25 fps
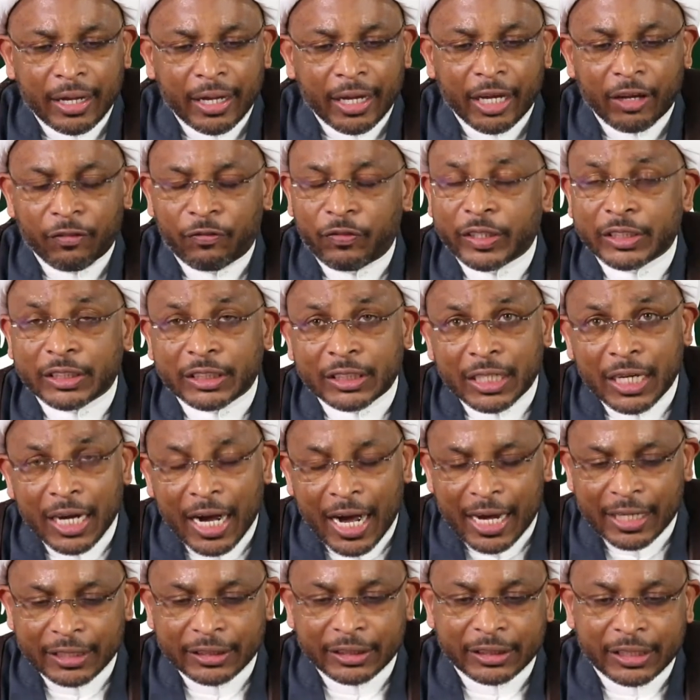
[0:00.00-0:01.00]
if it's
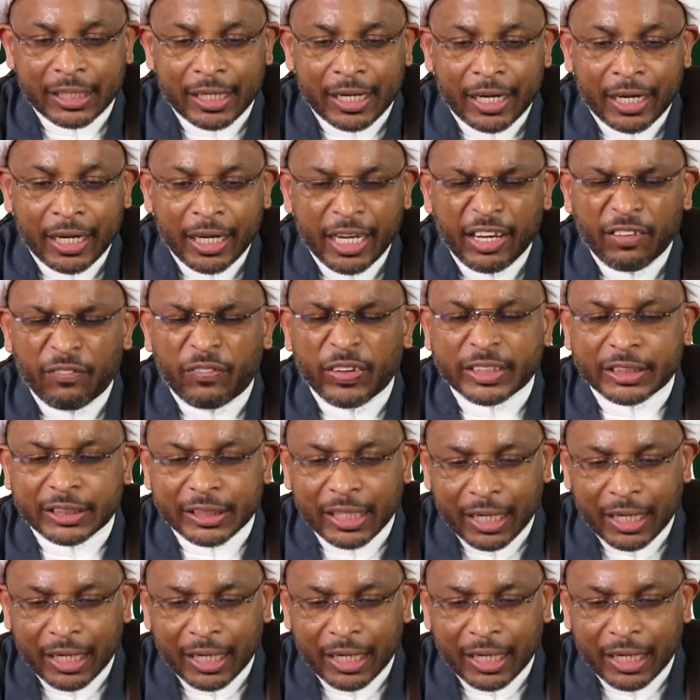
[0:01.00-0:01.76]
Gaza, if it's